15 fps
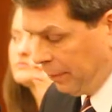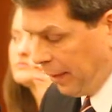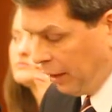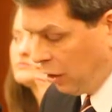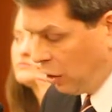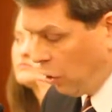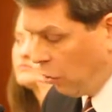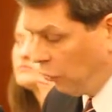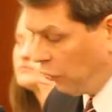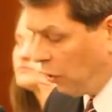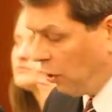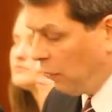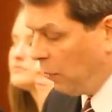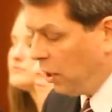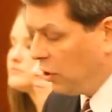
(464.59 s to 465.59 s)
And the Coast
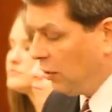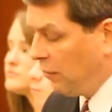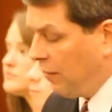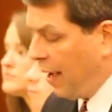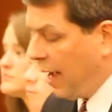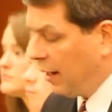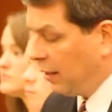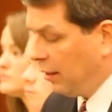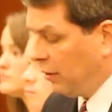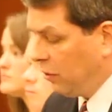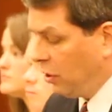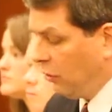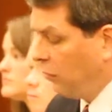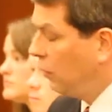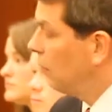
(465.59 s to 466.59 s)
Guard, which in fact is
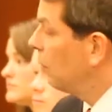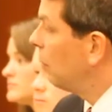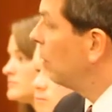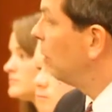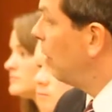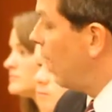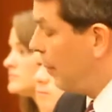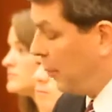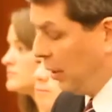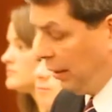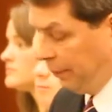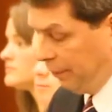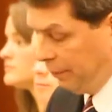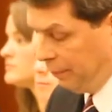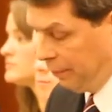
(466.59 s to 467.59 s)
just what's
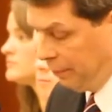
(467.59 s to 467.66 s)
happening.